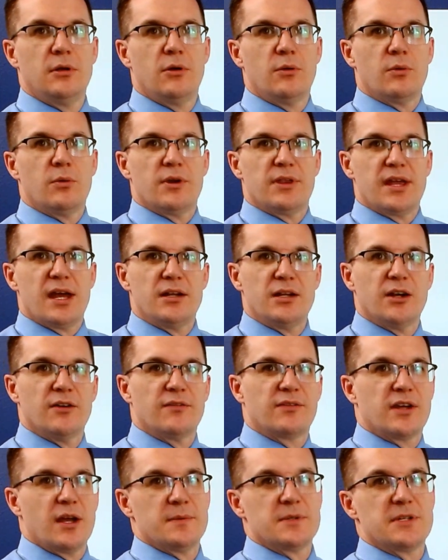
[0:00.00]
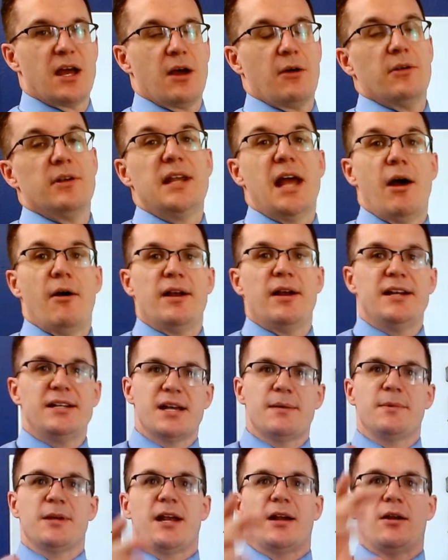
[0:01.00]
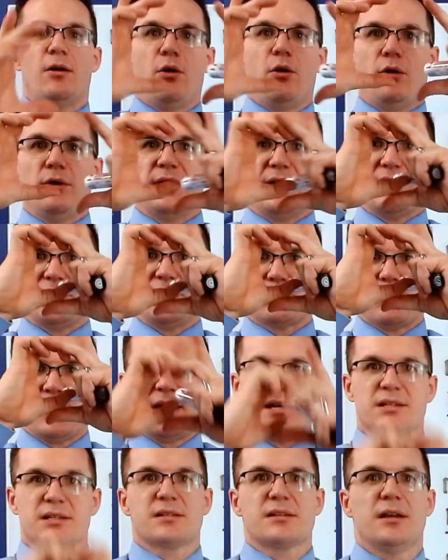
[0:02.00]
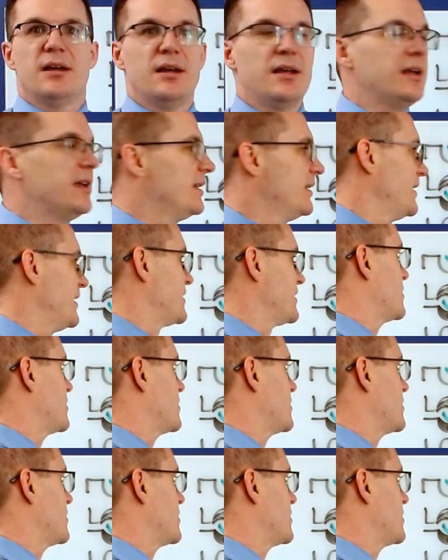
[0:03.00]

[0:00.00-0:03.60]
where that nerve comes out. Now, anytime you get a hole that shrinks, that is